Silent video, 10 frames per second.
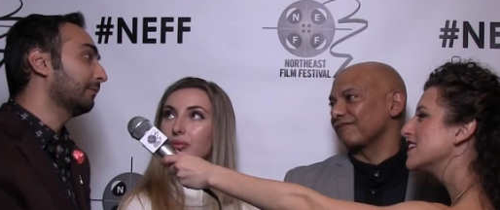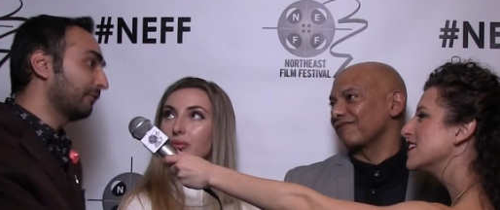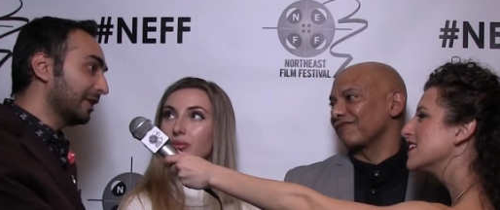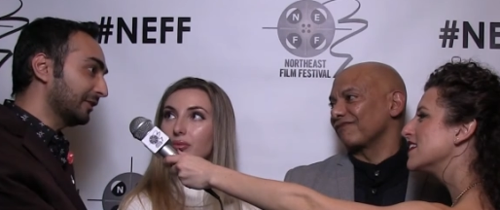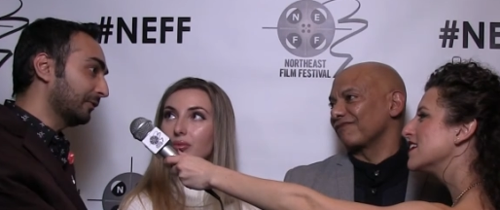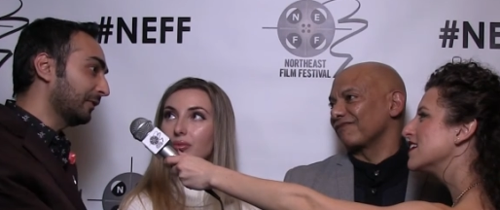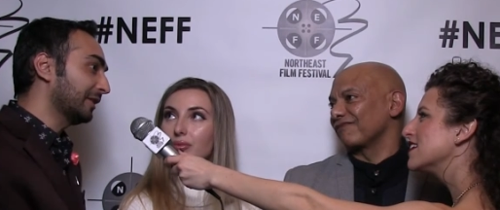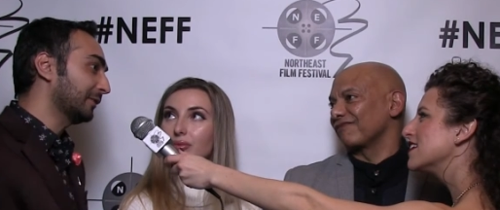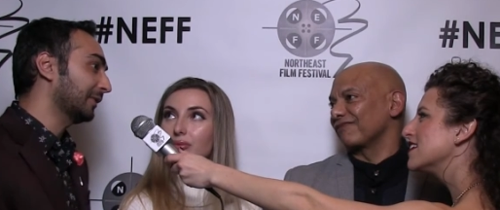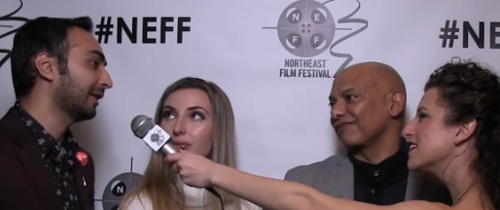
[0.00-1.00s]
Speaker 1: come face to
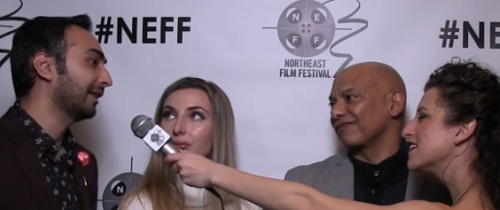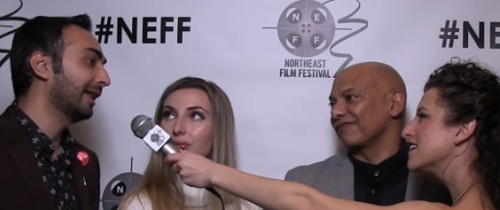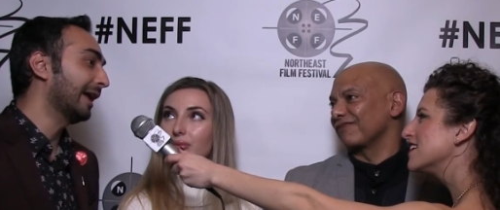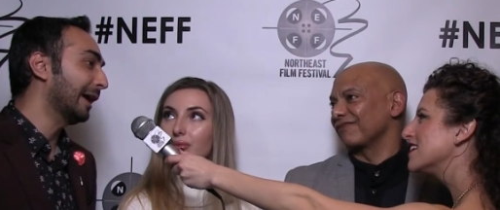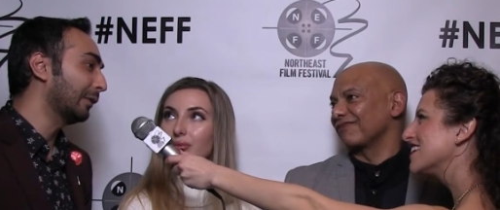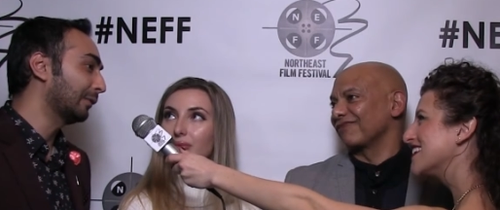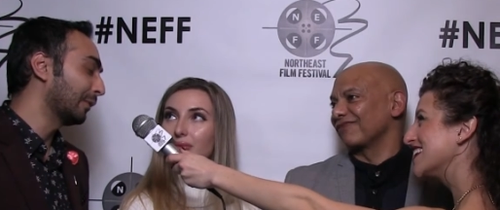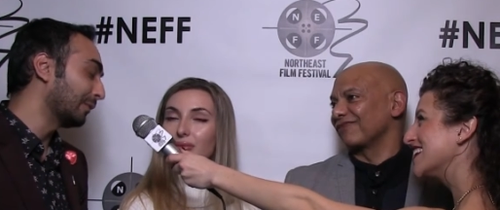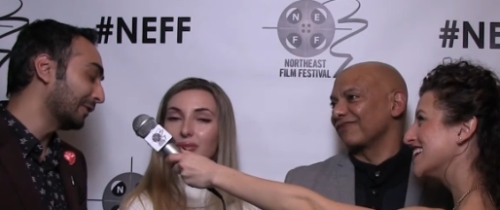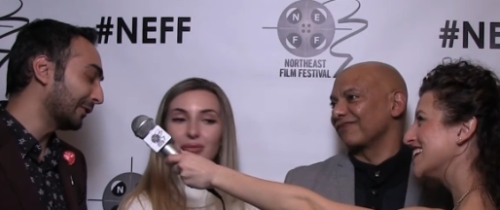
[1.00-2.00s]
face with a clown,
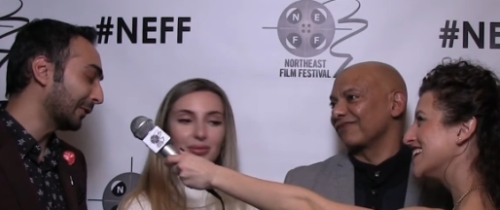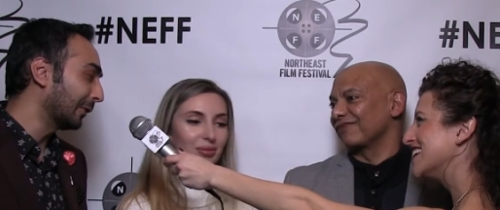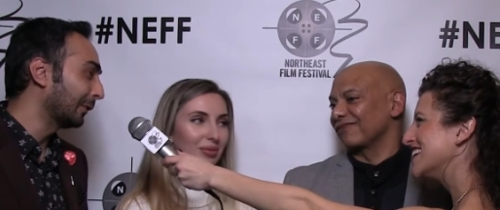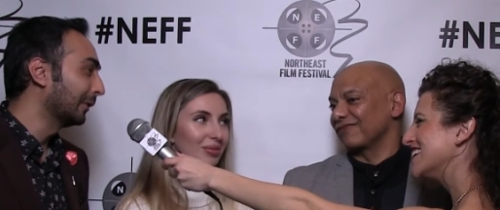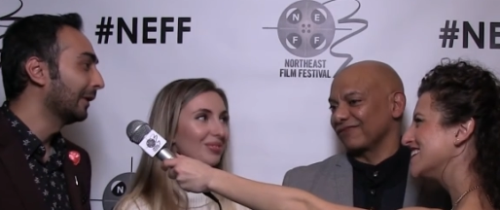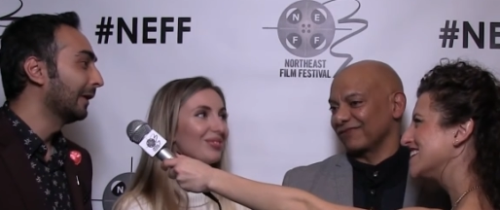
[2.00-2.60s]
Bobito,